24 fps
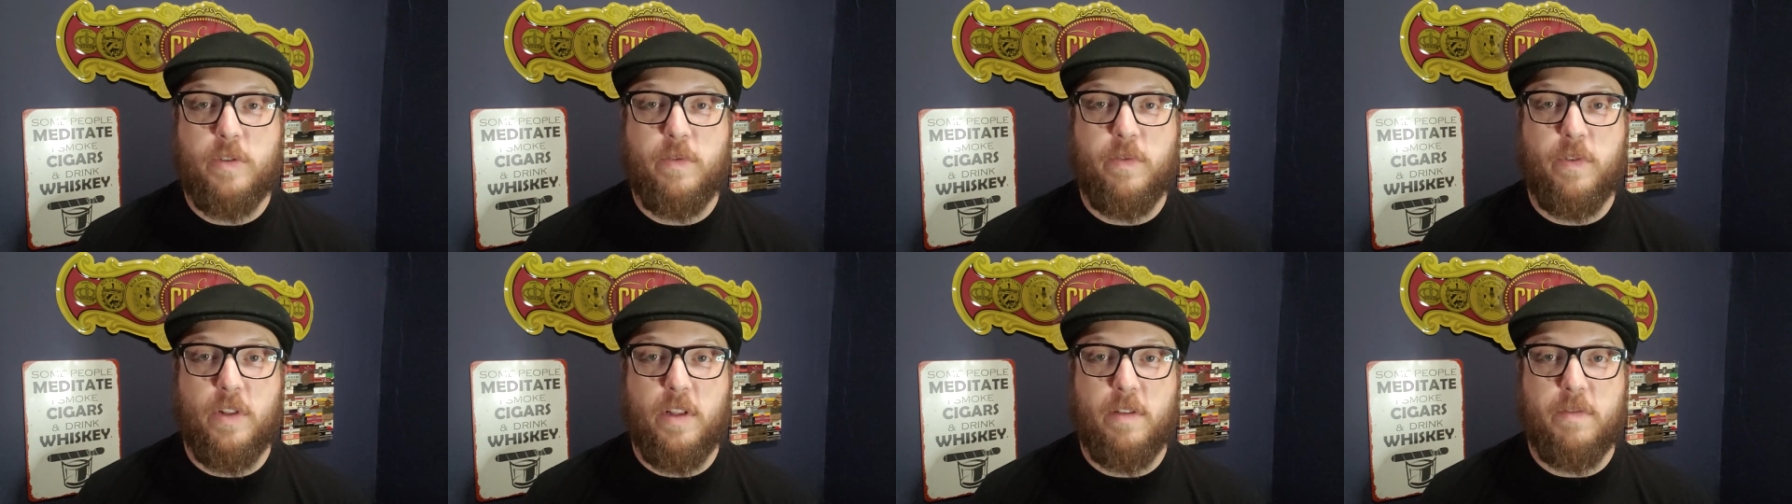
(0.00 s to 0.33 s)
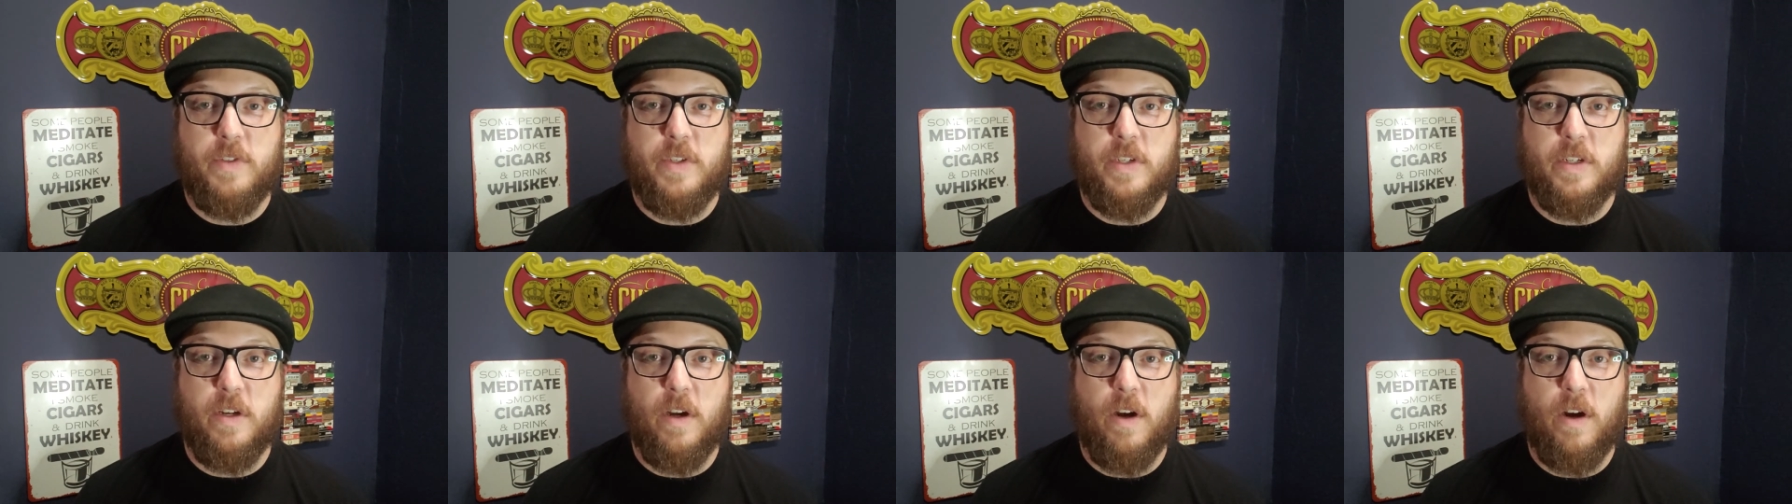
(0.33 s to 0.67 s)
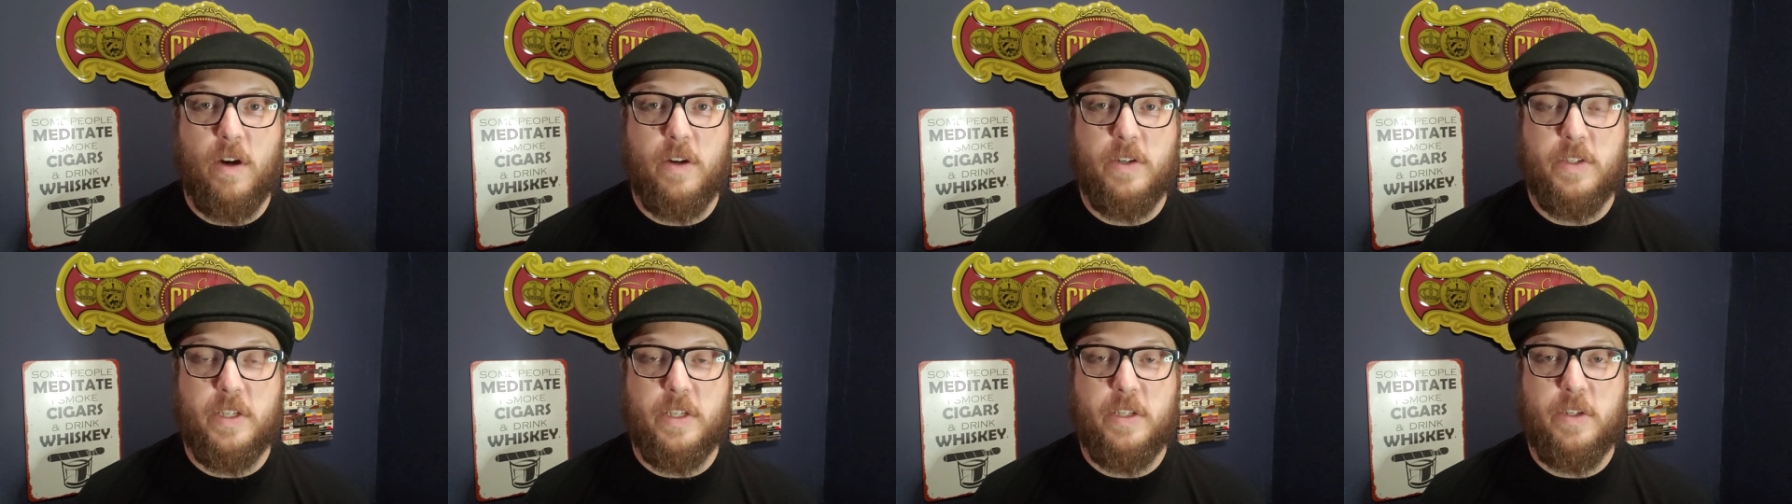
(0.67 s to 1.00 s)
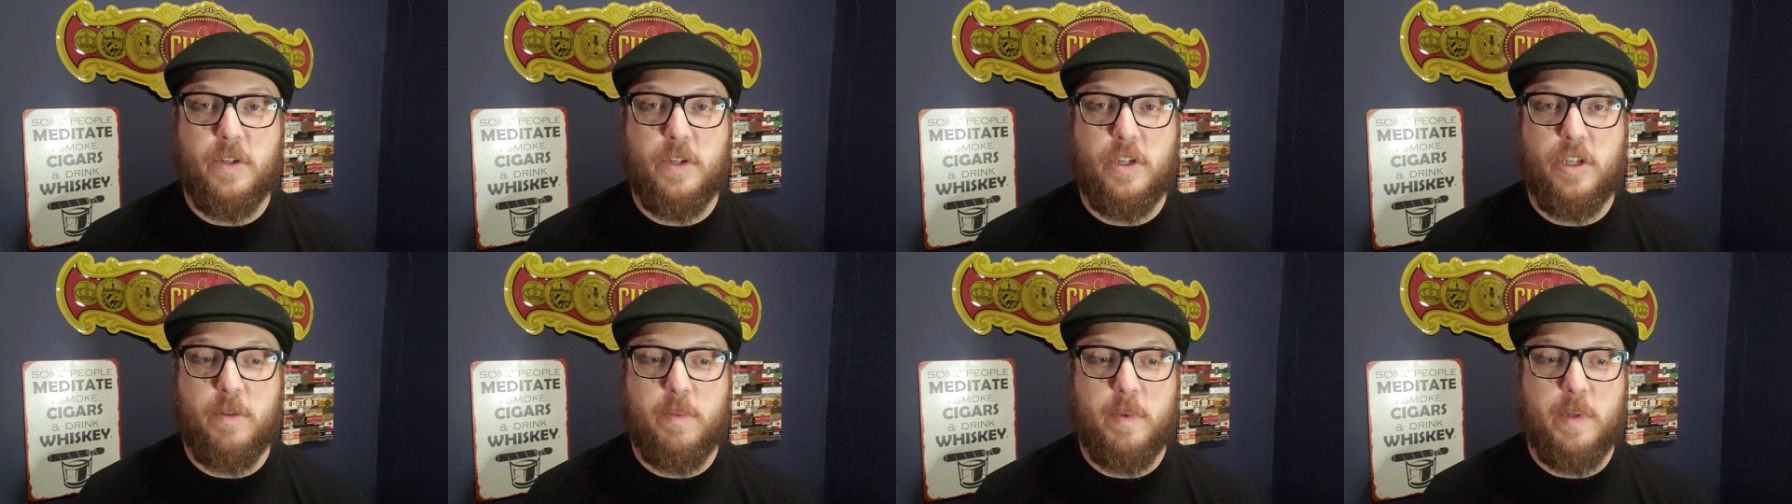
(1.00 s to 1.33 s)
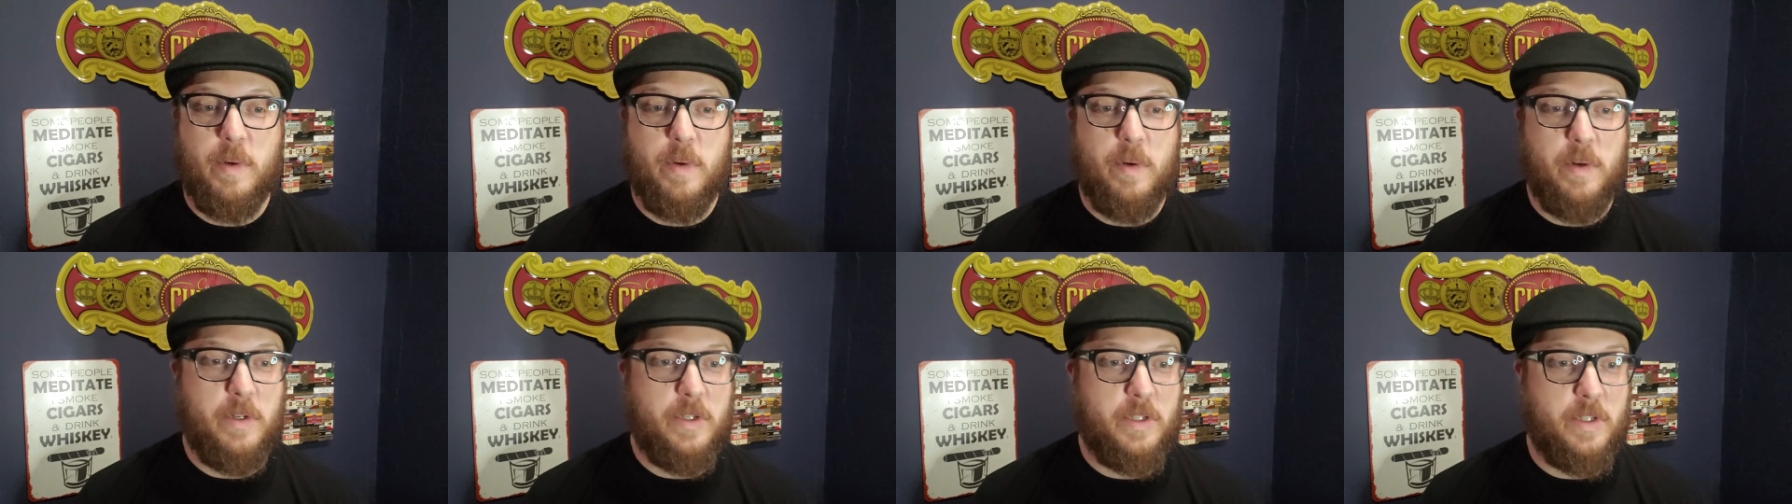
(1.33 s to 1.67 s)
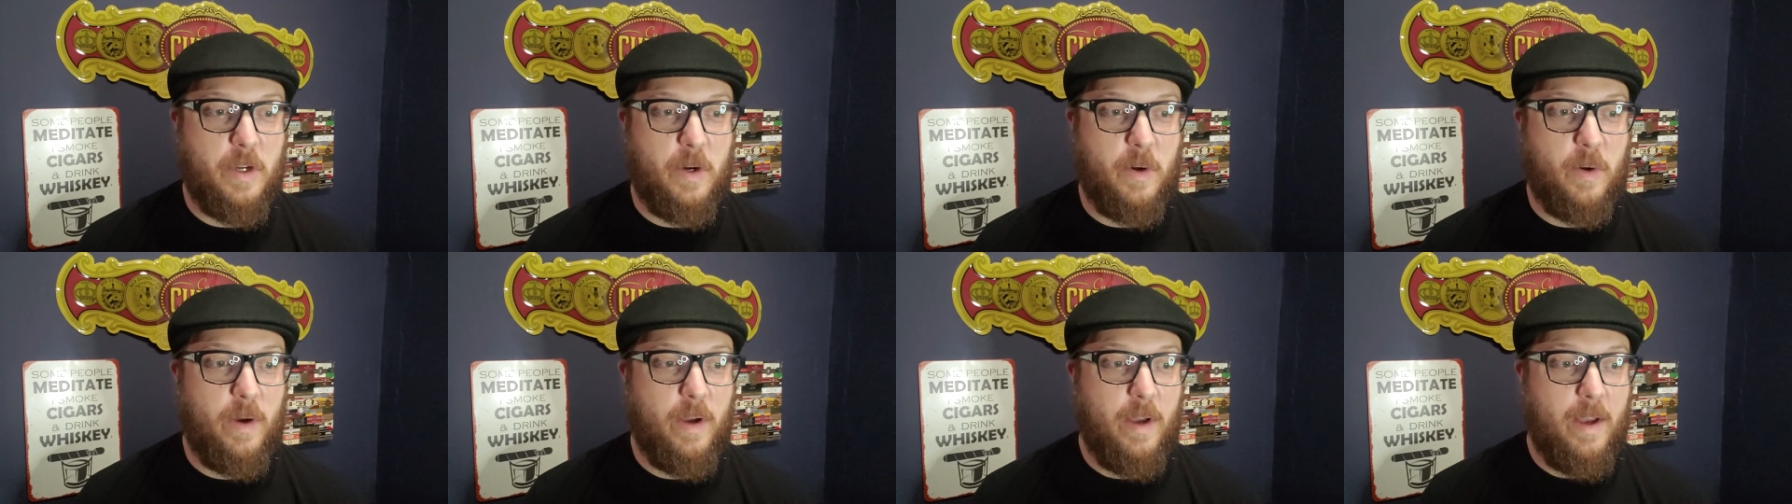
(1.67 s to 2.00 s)
full of cigars in your humidor.
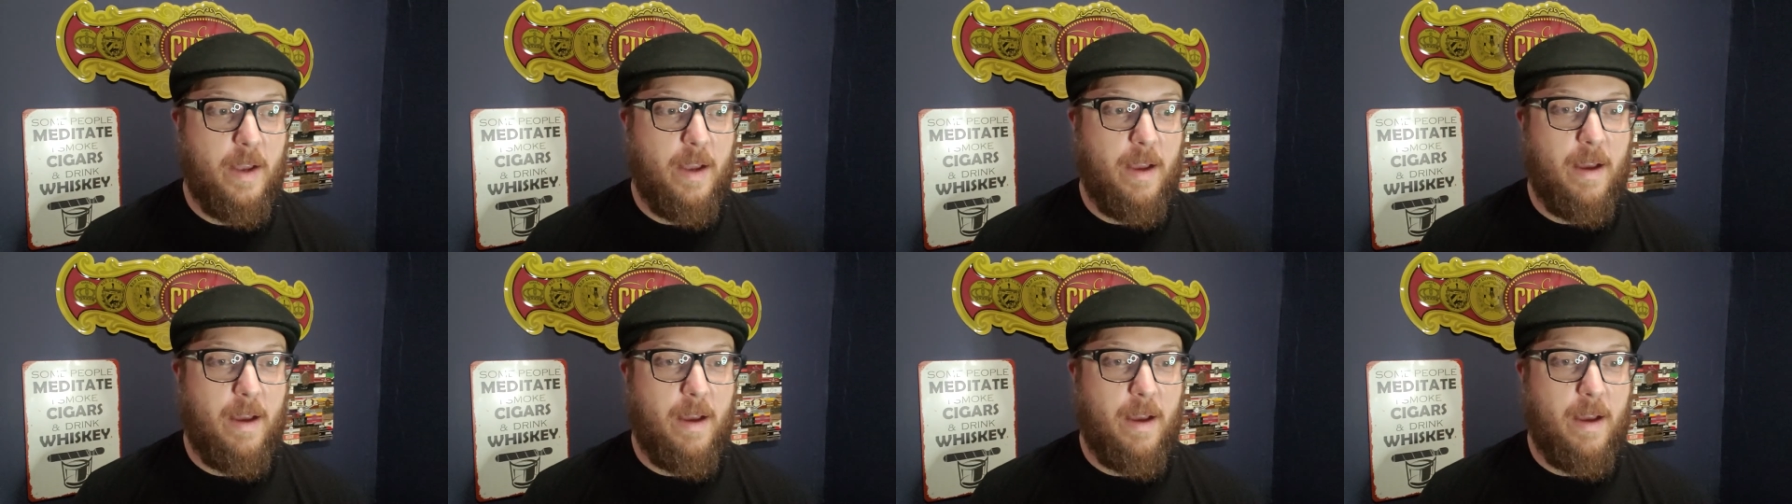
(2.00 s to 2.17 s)
So